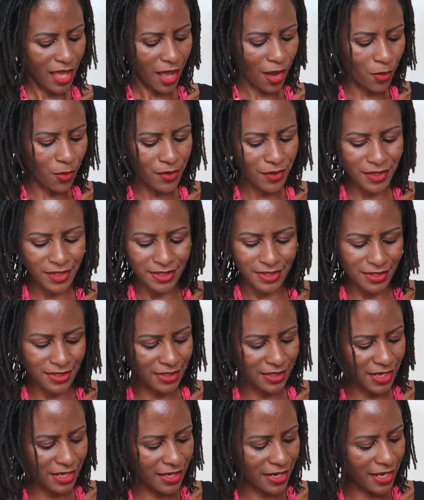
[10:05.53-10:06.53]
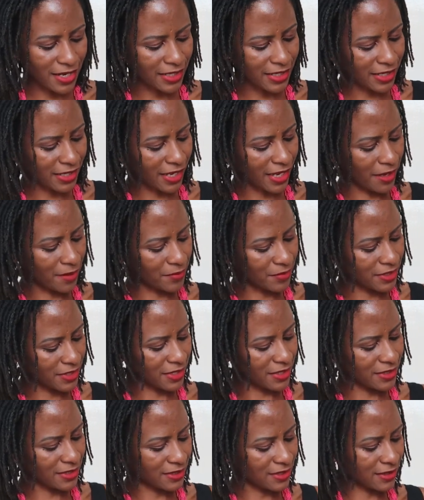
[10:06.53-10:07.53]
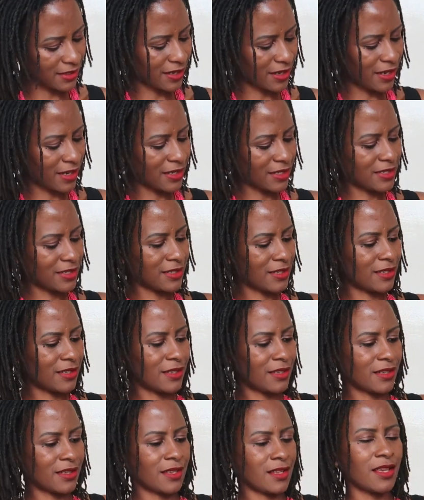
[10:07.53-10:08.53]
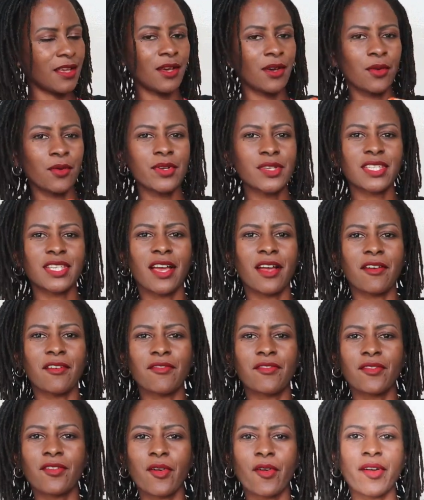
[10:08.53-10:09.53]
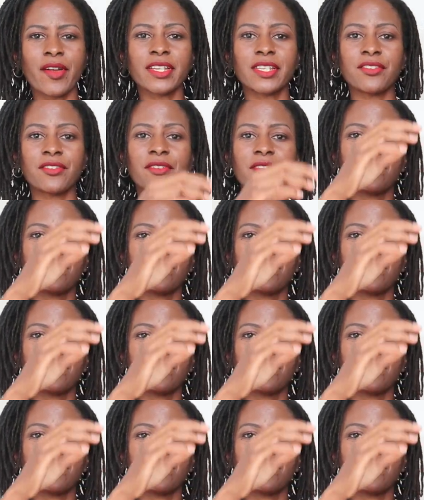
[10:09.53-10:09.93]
I wore this Nina Lee Camden skirt, which I've already